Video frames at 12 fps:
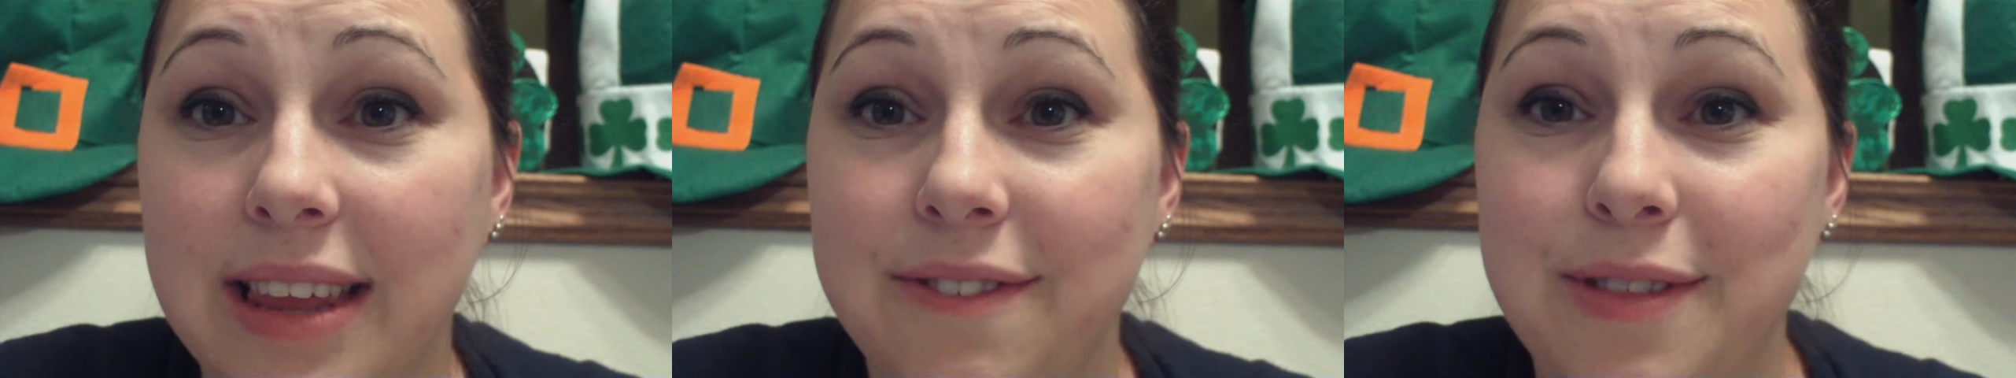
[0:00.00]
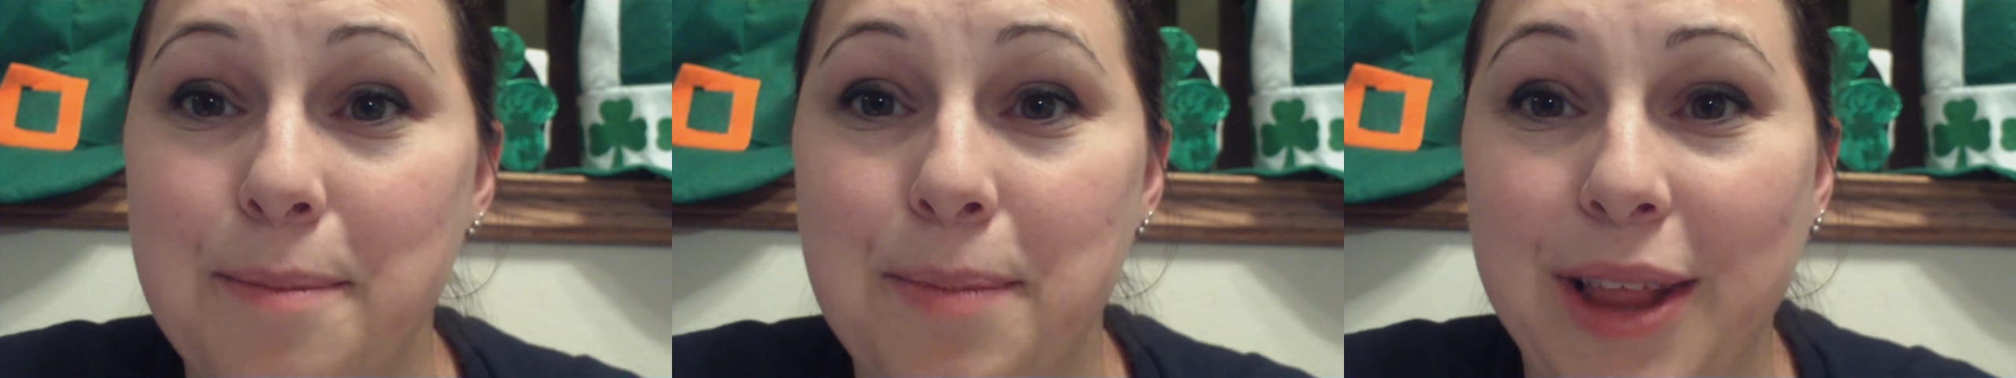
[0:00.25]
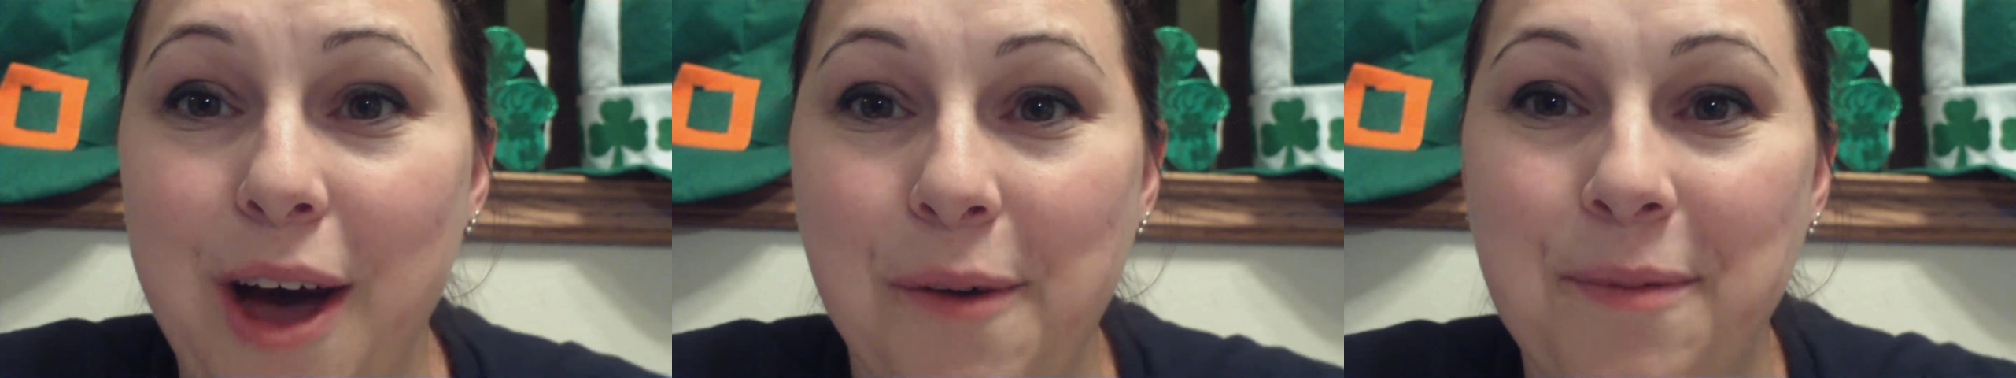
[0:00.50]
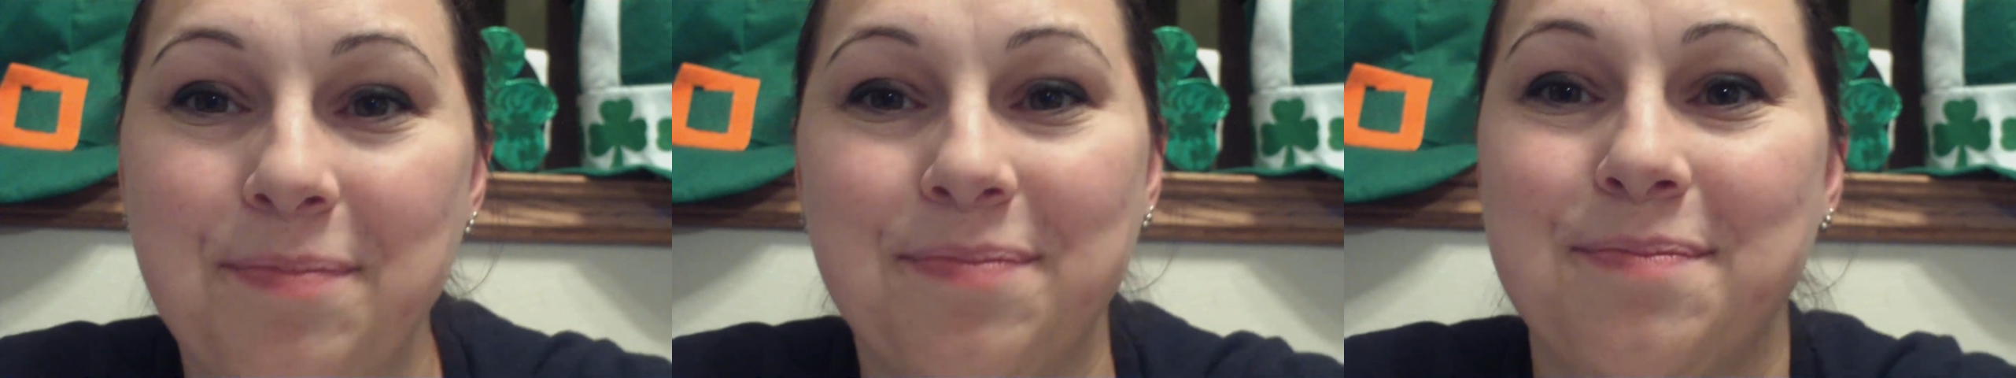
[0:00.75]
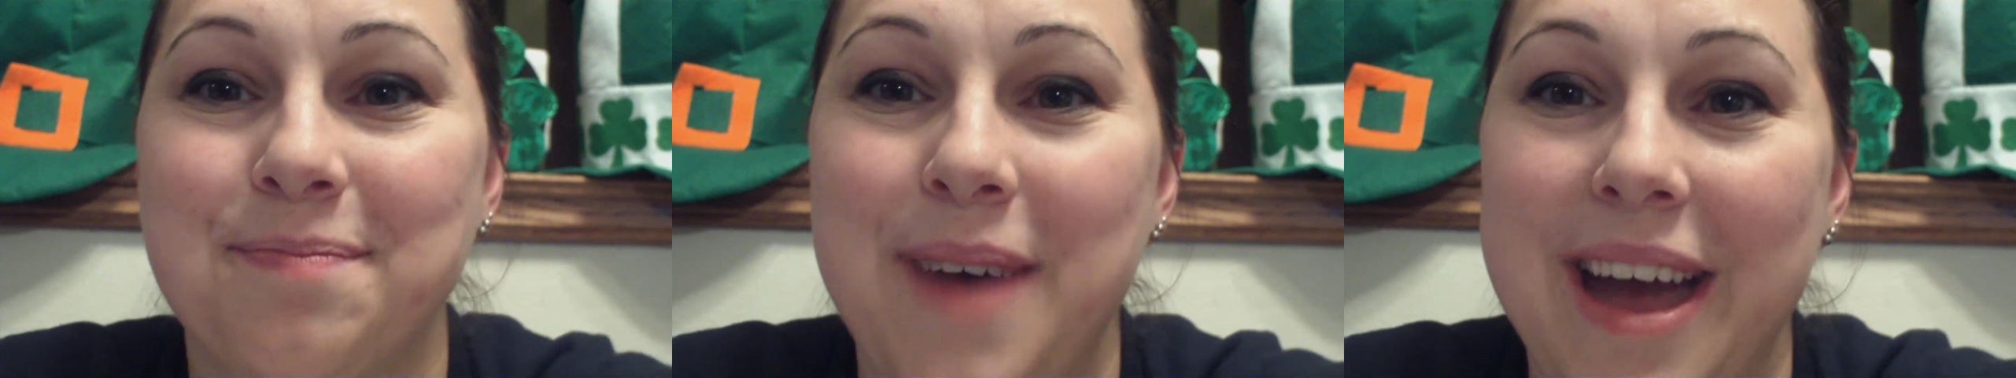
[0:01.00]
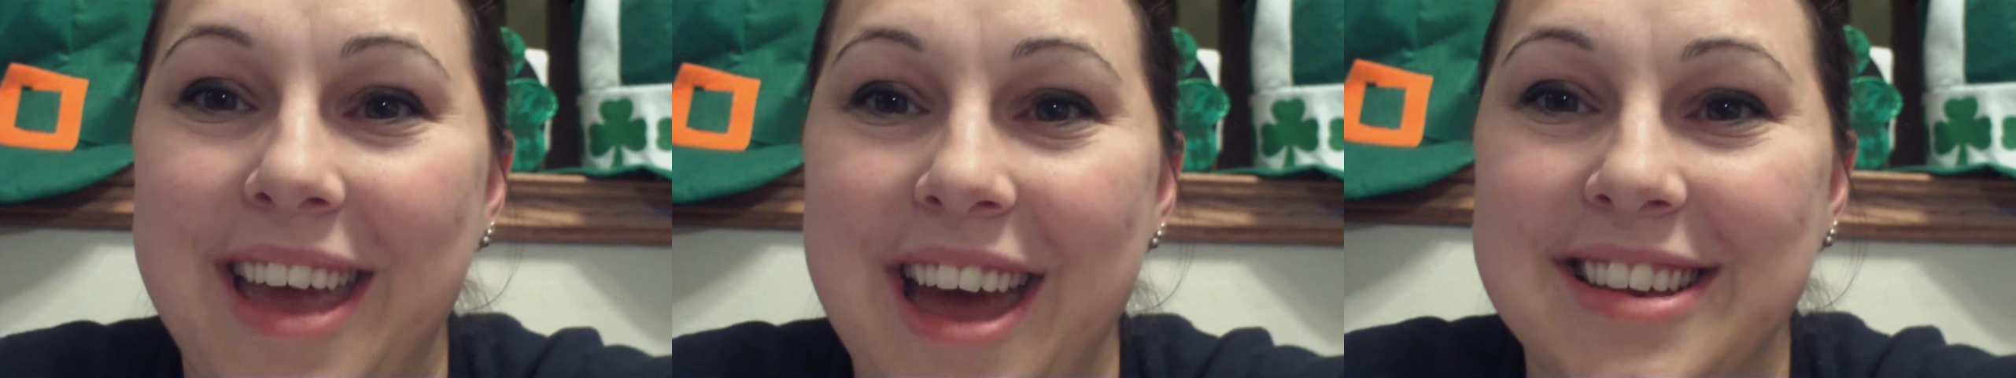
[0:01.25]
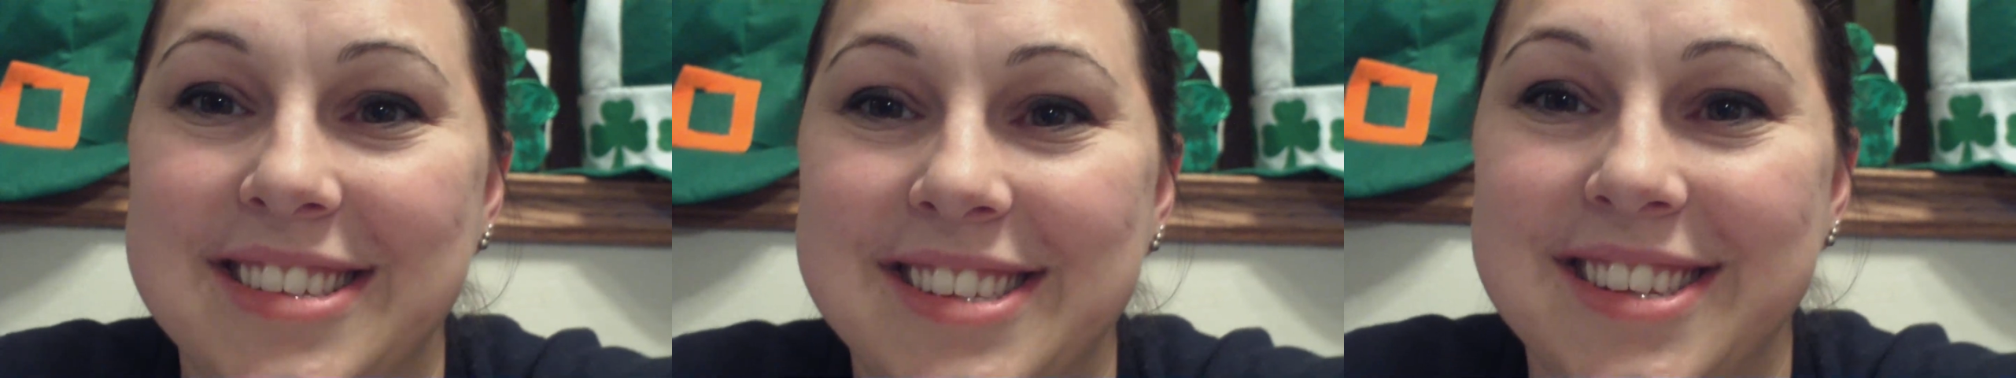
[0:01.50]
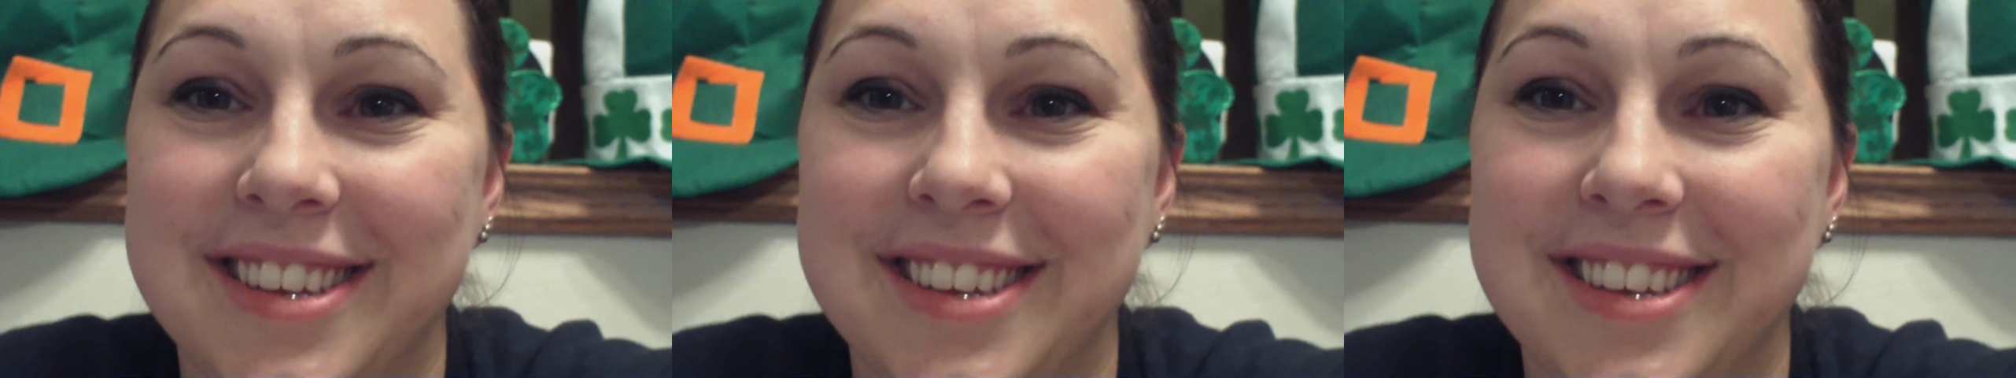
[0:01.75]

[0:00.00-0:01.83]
leave them below. Bye guys.